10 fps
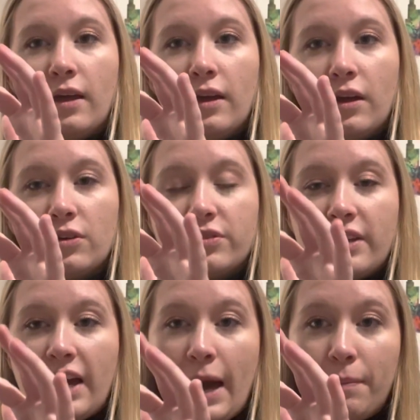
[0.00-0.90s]
Here's
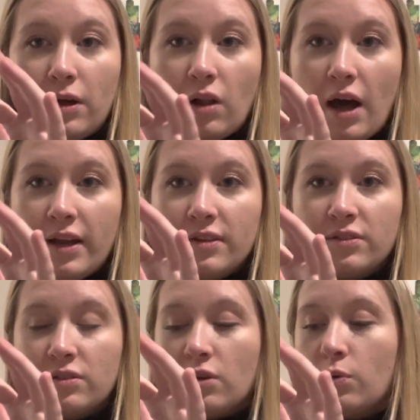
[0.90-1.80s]
the
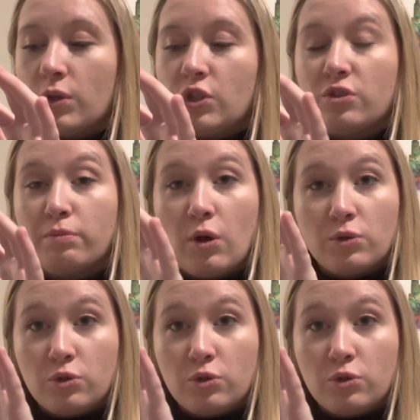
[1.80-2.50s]
epiglottis, which is most